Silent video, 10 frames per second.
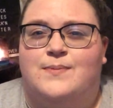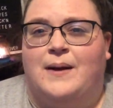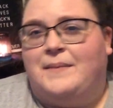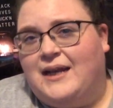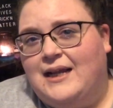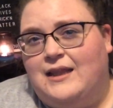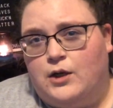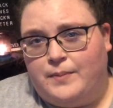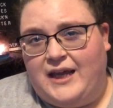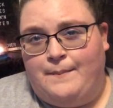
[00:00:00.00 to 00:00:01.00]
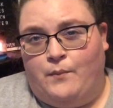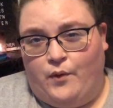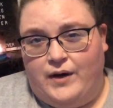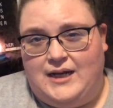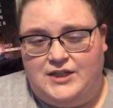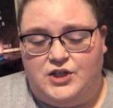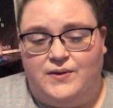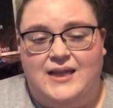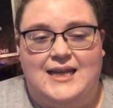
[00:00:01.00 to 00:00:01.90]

but I'm getting a little bit more into it.